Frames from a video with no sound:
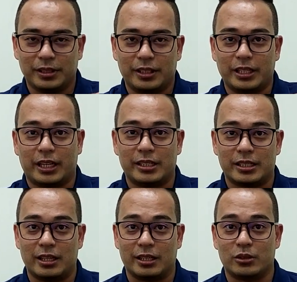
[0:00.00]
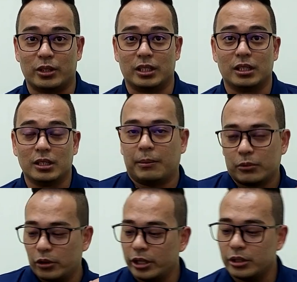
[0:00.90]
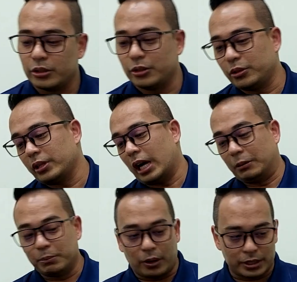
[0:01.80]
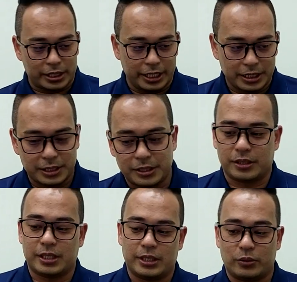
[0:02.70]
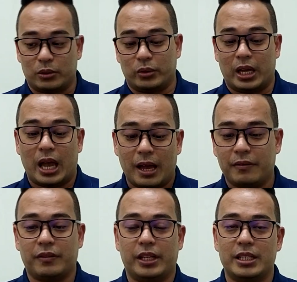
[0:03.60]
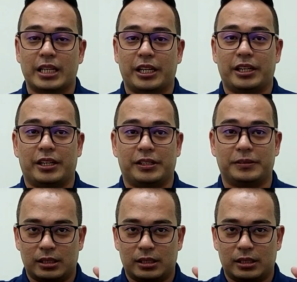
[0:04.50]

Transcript: TEYES Luxone. I'm going to unbox this to see what we have inside here.